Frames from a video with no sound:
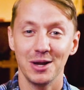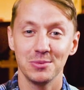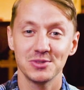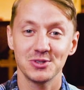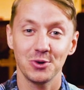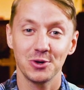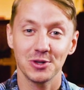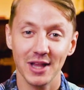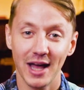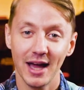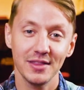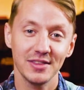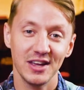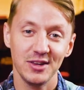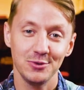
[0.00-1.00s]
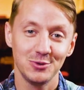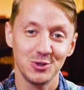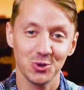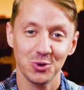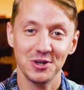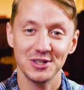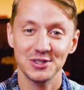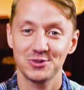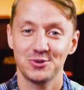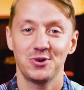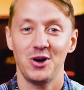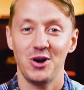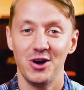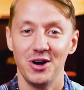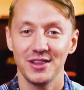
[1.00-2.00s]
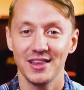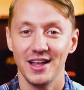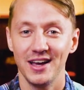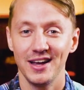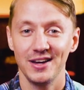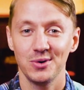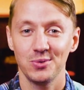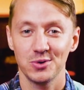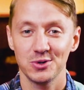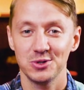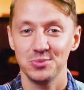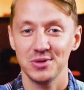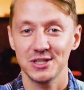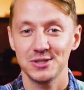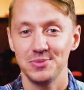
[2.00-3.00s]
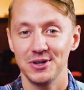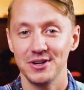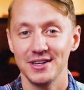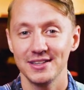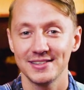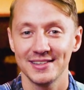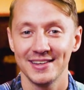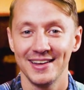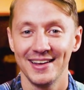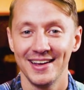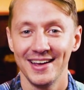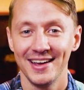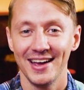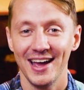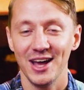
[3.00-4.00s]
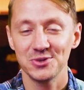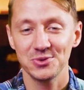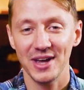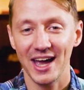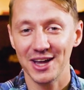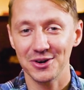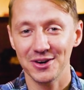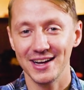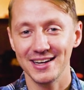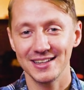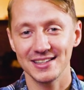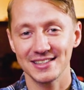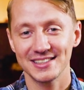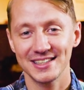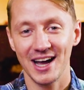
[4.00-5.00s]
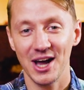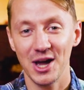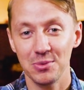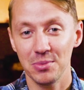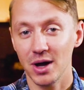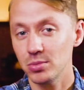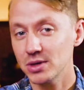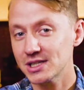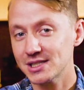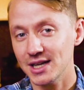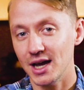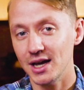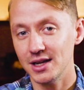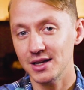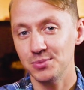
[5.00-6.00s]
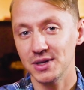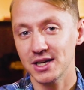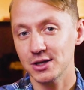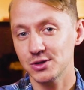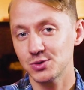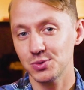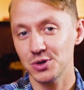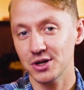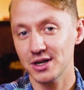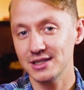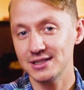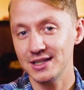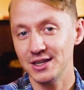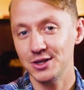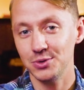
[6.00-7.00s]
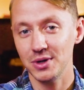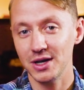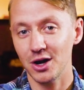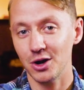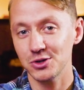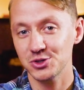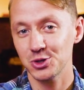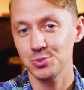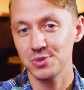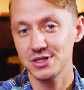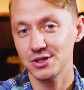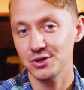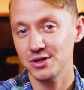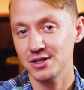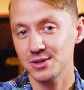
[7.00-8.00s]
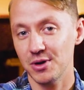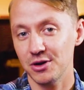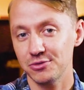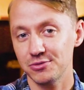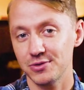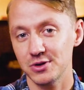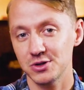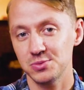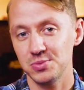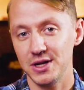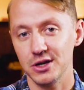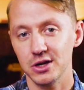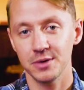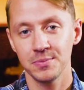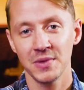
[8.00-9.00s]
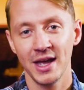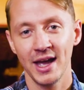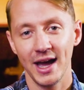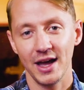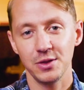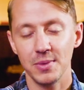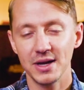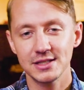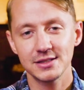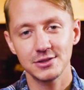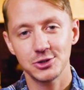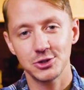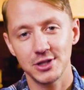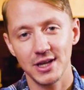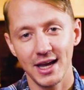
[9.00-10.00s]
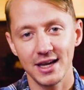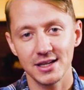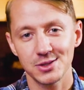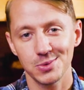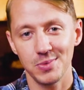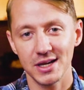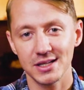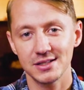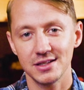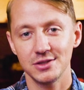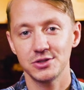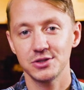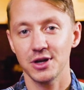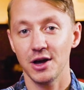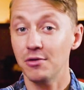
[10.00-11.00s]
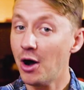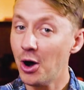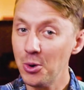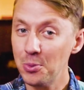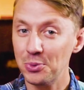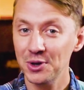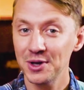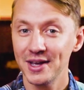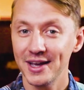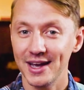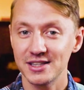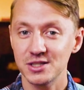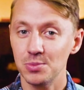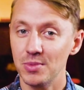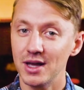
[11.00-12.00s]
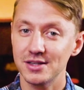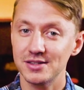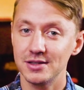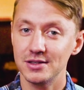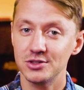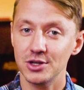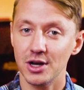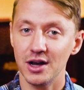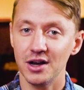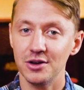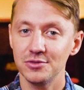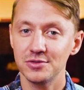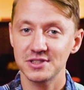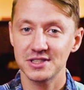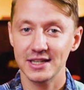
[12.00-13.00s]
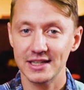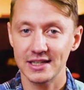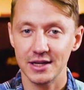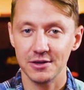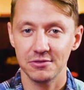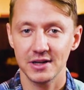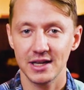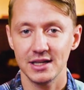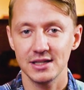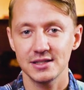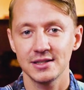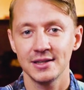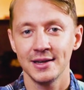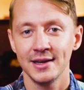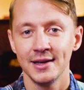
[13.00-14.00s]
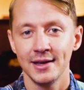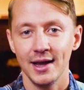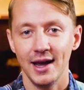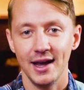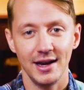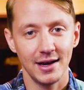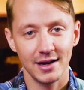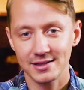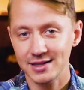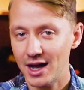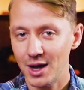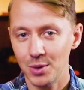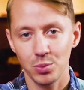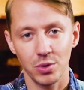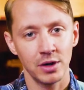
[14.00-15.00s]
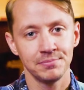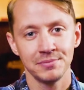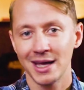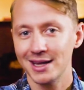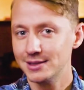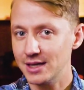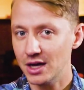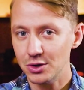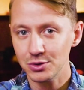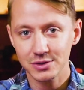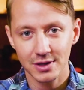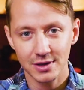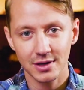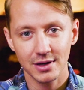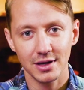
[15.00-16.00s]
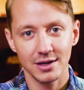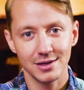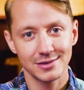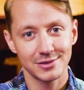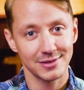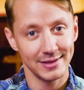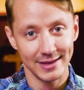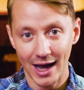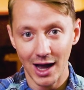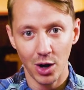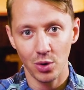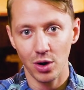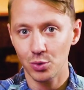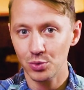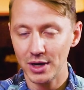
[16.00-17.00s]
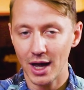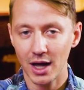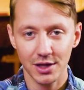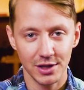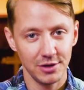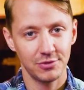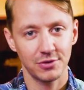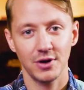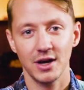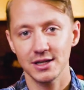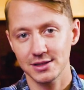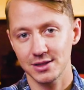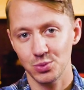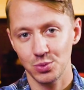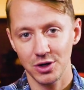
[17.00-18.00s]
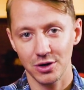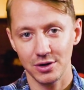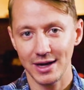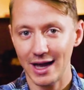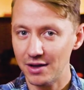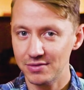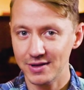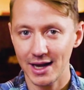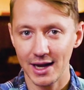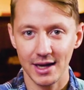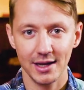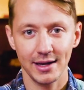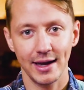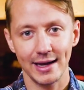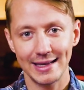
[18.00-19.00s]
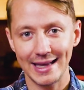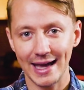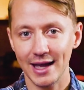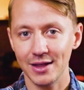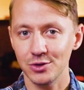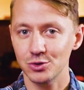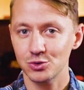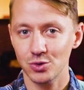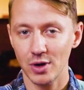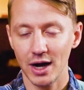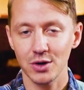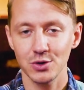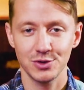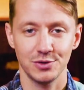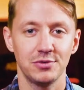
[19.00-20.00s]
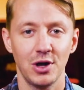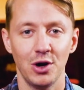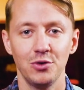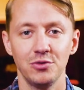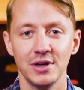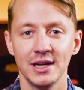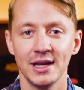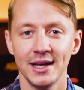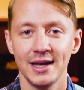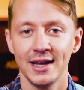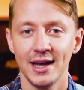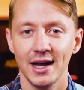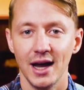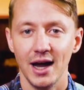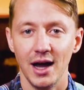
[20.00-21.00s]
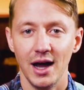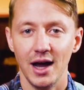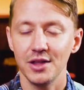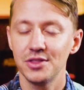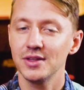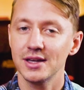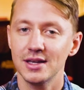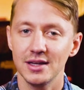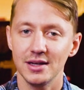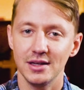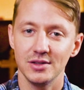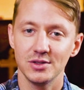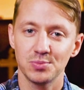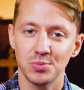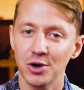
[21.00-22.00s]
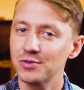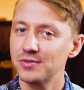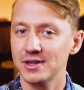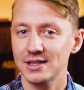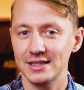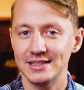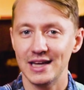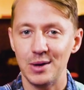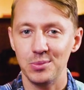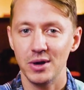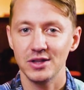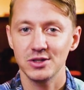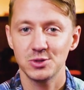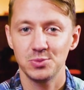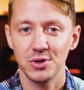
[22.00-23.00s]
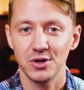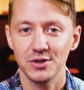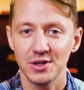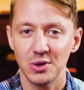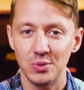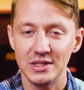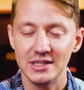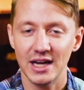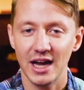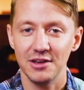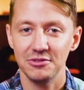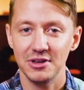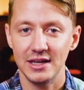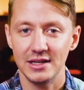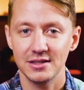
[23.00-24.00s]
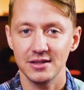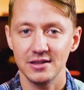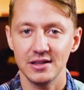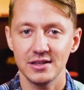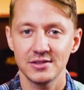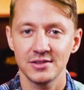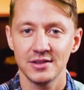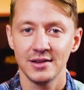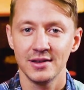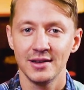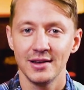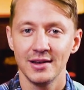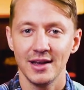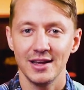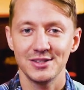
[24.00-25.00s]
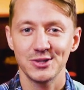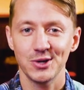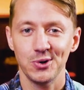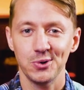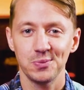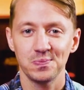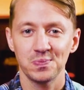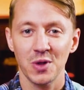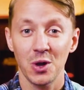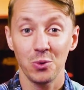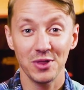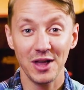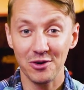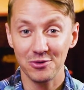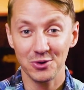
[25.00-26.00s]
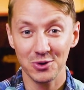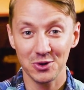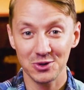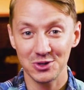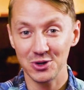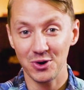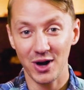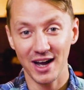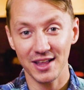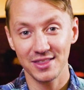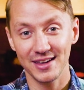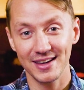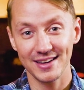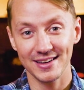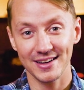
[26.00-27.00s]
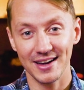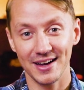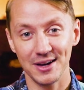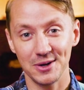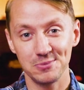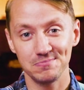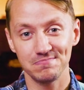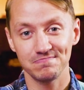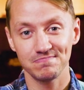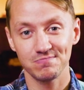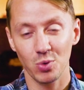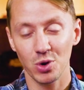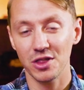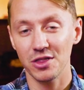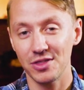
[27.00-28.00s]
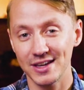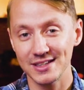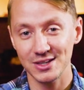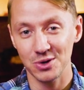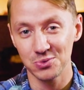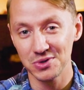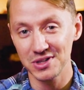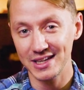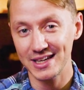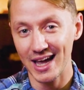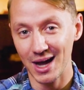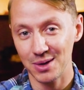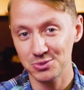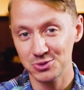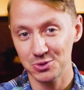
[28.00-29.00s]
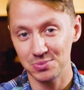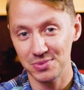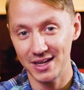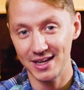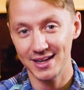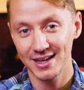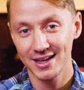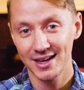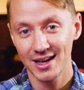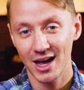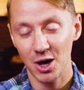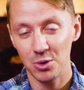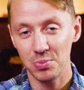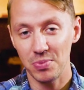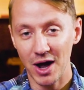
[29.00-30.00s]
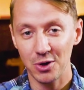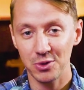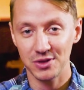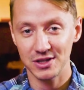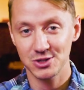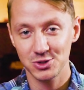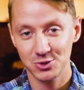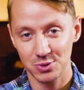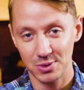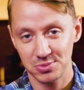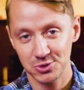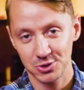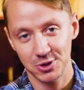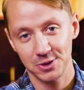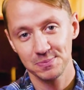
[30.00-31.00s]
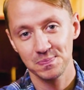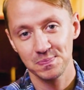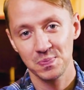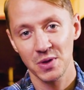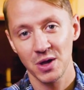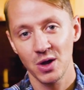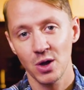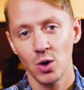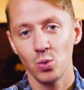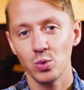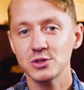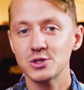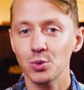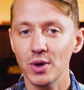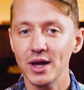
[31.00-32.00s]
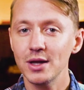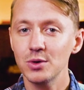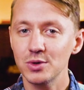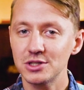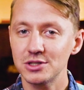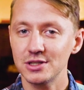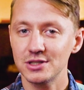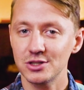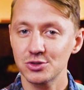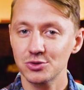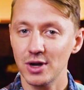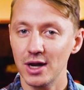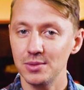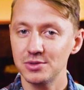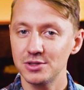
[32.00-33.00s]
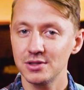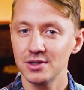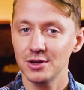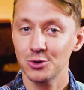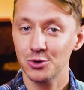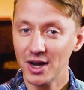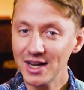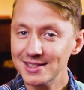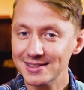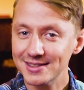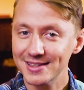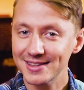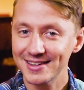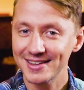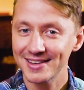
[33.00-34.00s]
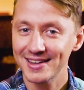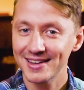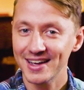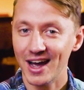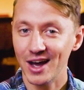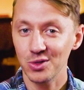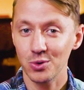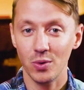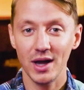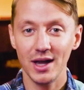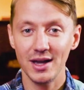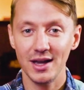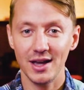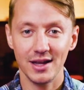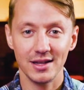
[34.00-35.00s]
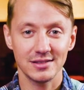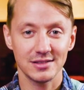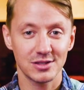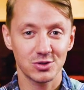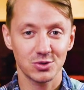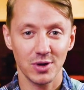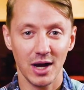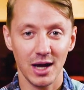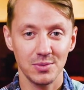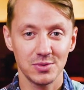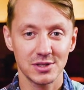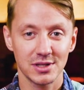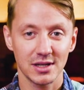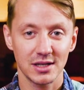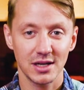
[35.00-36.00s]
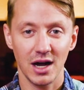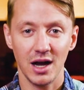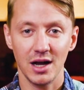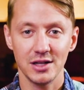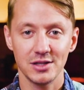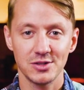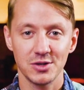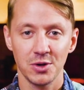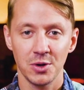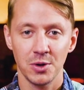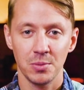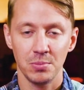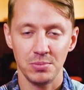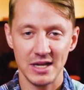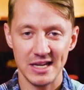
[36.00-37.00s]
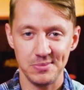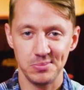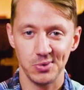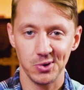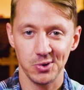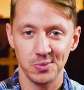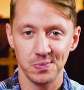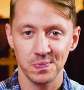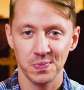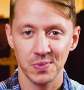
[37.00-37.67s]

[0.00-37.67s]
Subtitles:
and I'm so glad that you've joined us for our online worship experience. As we enter into this time, I'm excited because we are continuing our sermon series about 1 Peter. And the message today is a message of hope. It's a message of significance. And in a time where Delta is now a reality for us and we are navigating again the trials of COVID, I think it is perfectly timed by the Spirit that we dive into this. And so without further ado, I think one of the things that really captured me about this scripture was the way in which it describes Christ and the way it describes God's people.